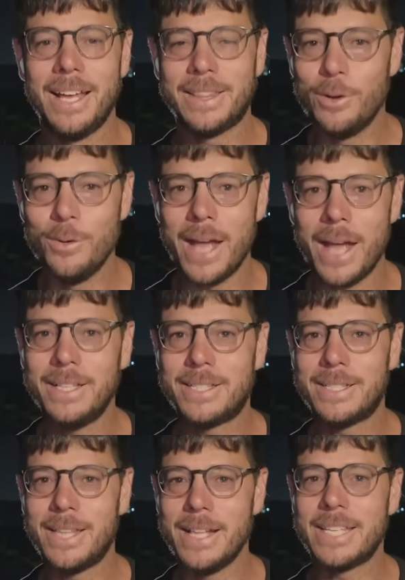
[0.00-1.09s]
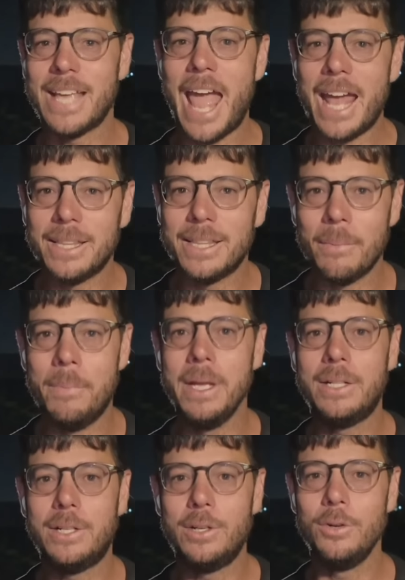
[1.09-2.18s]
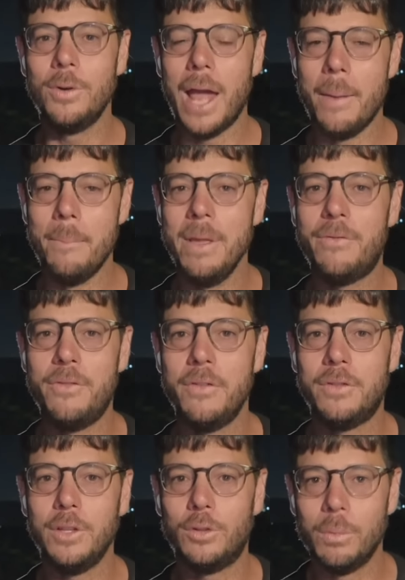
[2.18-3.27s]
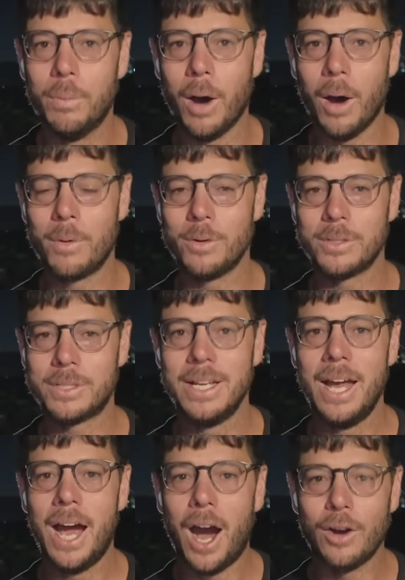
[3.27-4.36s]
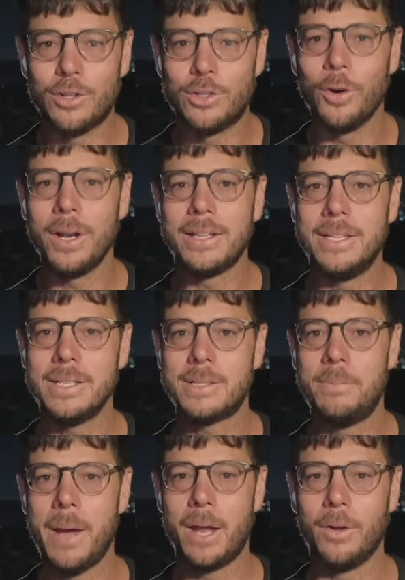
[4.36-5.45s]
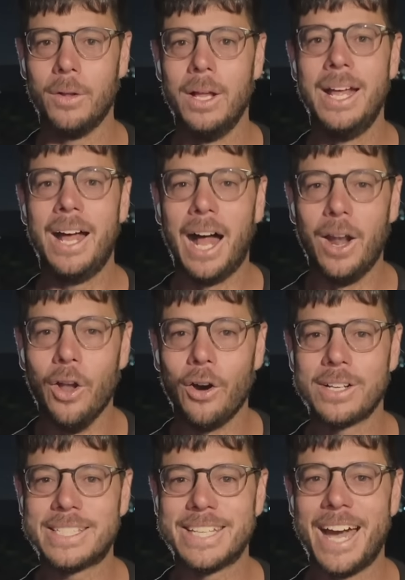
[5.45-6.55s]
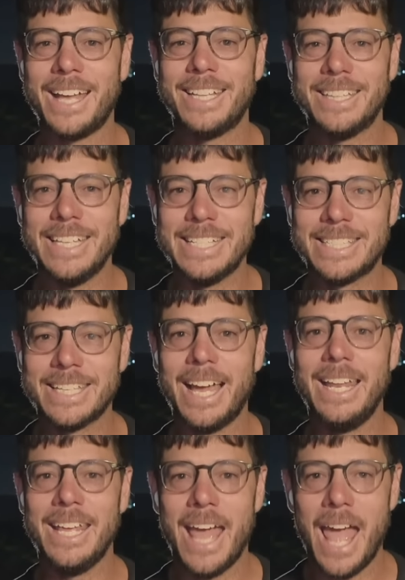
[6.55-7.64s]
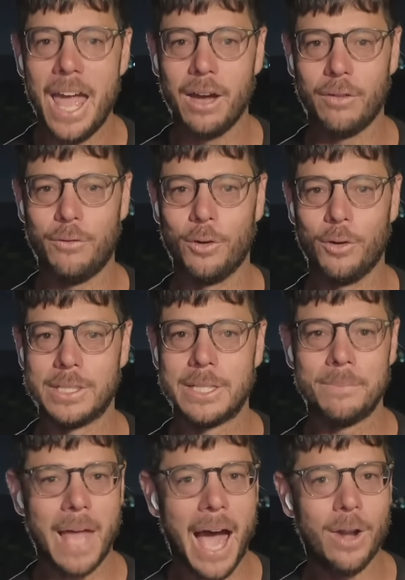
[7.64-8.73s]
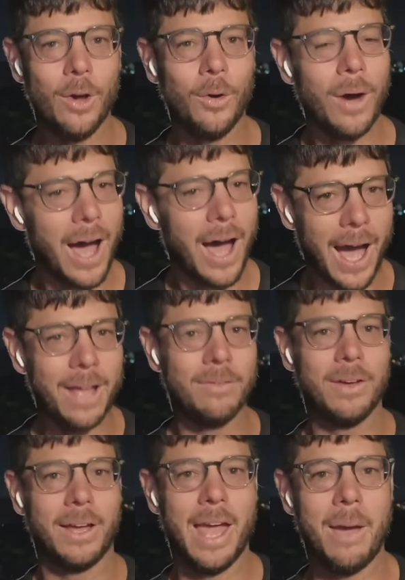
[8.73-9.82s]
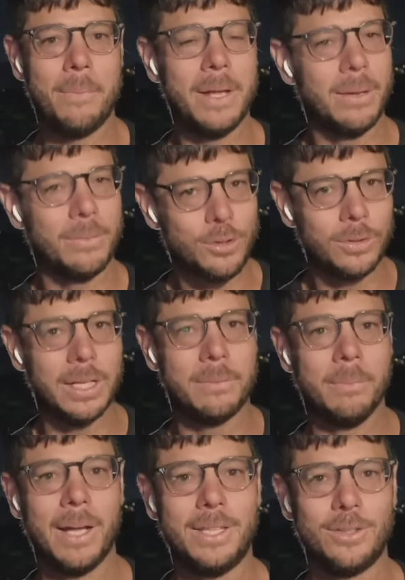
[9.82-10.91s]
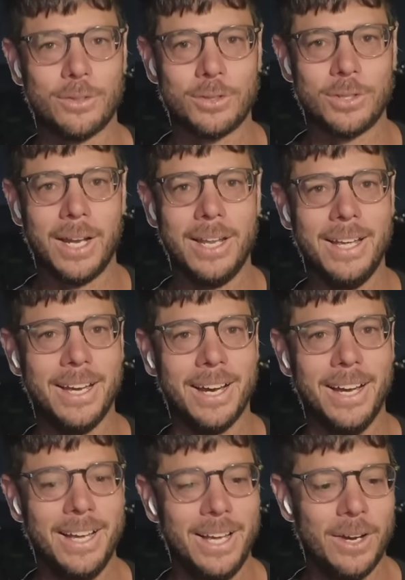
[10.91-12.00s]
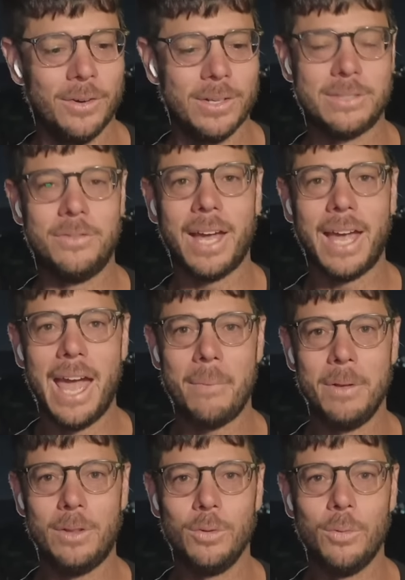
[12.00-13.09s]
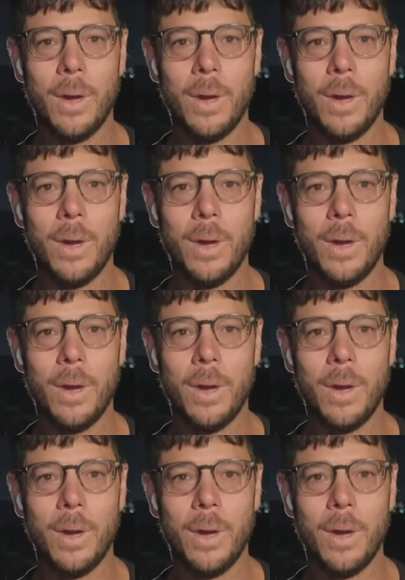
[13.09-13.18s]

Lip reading: that the United States and the B-2 and B-52 bombers are joining this battle alongside the Israeli Air Force? I know I am very happy, and I'm sure that Mati Shoshani here was very happy to